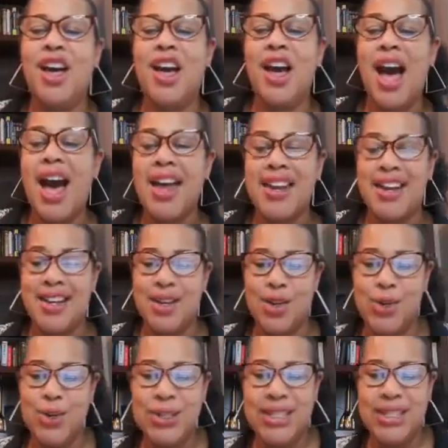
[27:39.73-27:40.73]
Godin
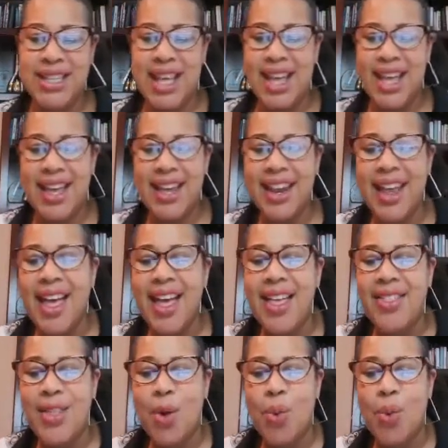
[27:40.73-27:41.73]
who said
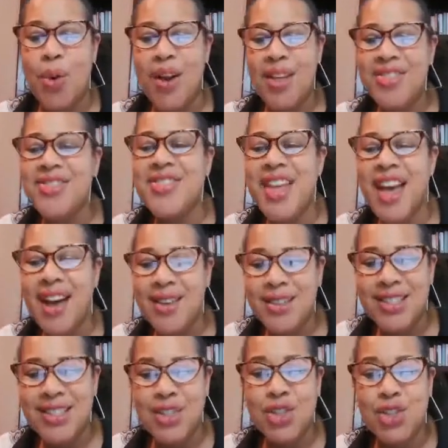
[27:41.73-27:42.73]
the
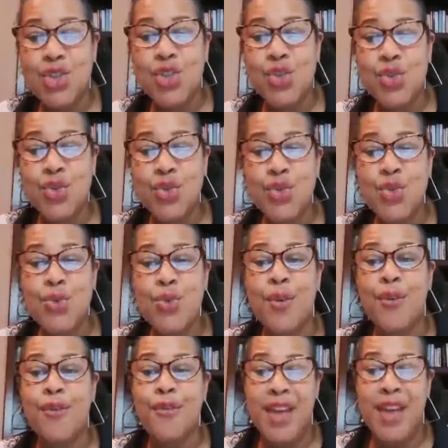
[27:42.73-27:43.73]
1,000 true
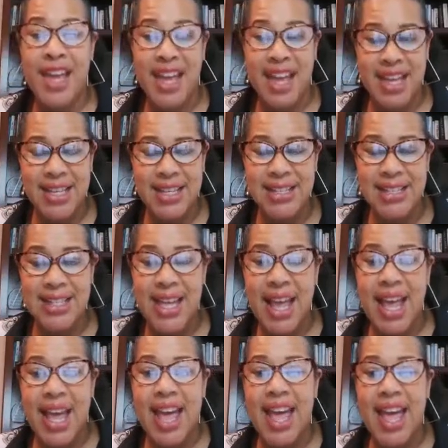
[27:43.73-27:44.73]
fans.
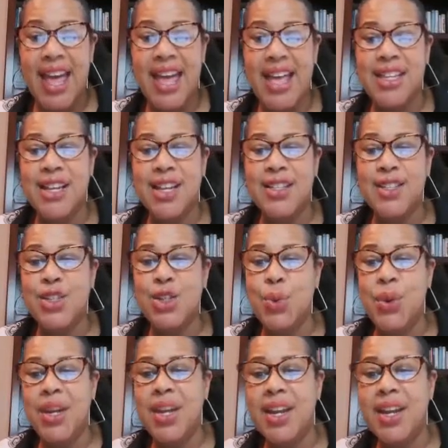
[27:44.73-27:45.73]
And do
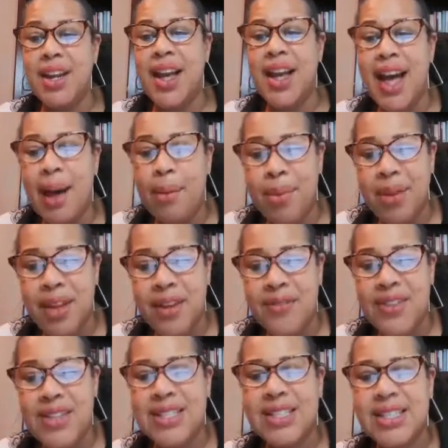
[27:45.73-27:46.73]
we get a copy of
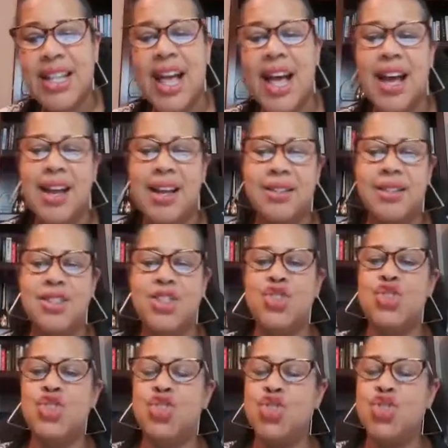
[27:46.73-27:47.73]
the
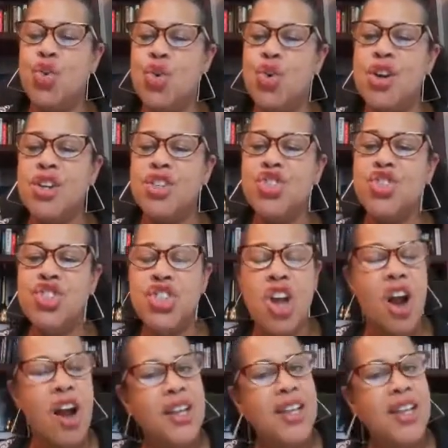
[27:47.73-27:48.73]
slides? Sure,
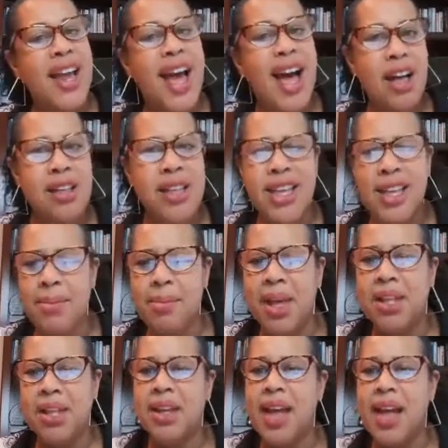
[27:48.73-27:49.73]
Charlotte. I'll
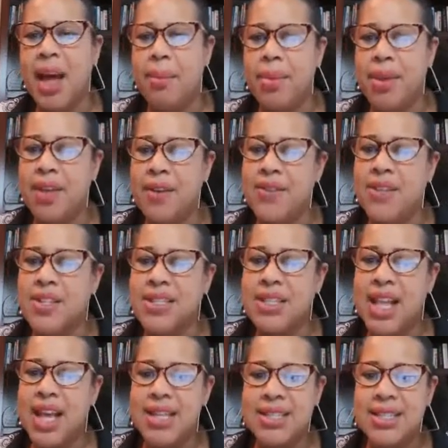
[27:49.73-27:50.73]
email a copy of the
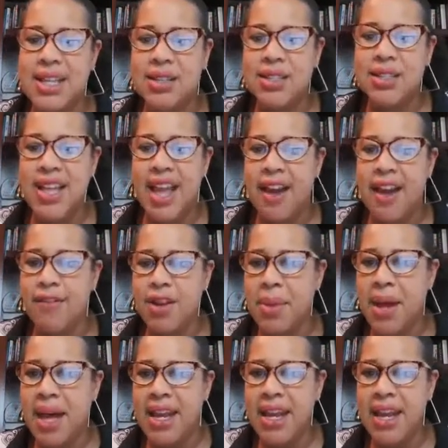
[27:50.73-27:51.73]
slides out to
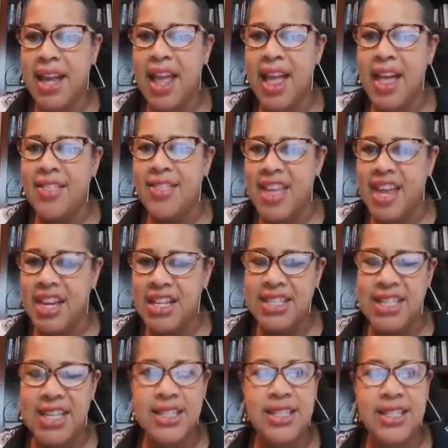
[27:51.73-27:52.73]
everybody that
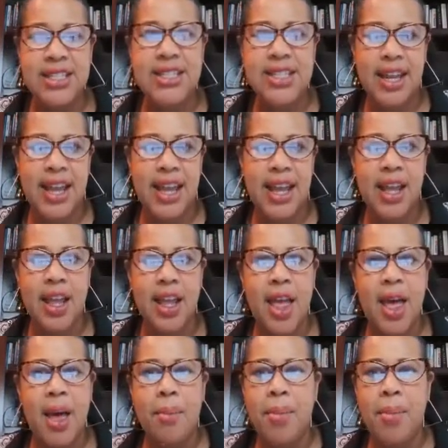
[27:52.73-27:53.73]
attended tonight.
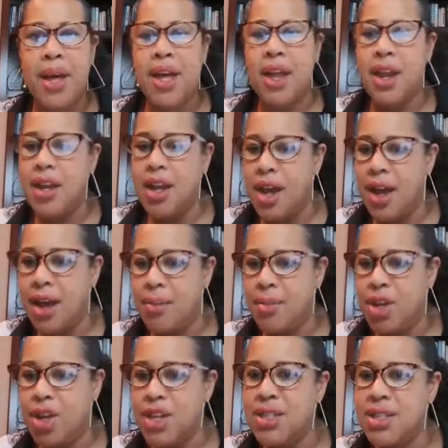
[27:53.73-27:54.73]
But
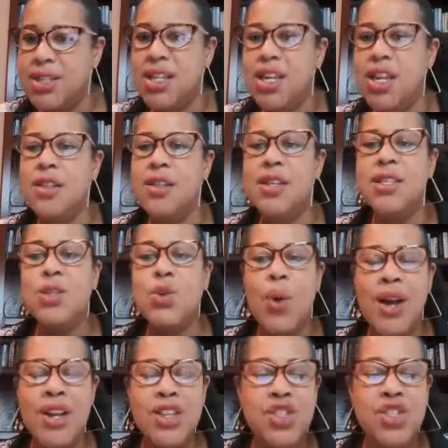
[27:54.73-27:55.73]
good to hear these
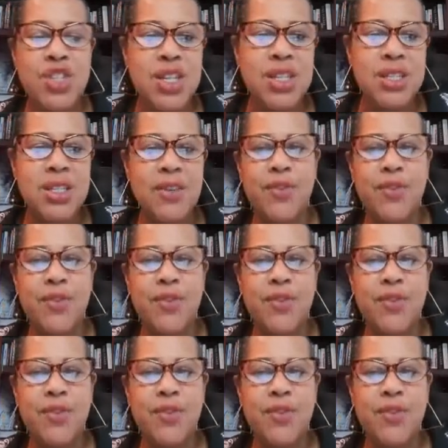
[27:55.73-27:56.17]
questions.